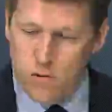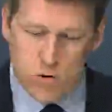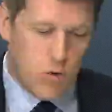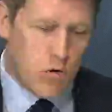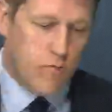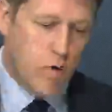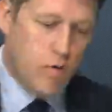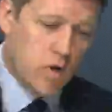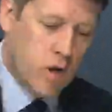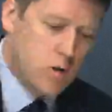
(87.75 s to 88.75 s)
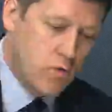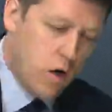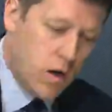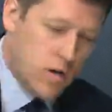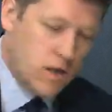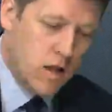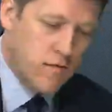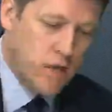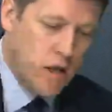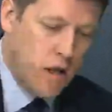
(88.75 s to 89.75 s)
So if we were going to draw
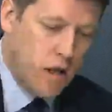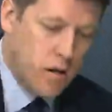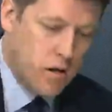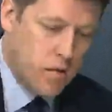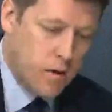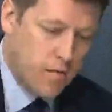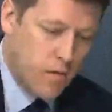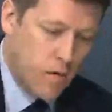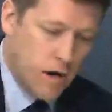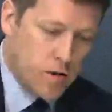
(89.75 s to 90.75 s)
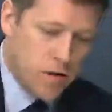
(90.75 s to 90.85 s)
ourselves a little bit of a run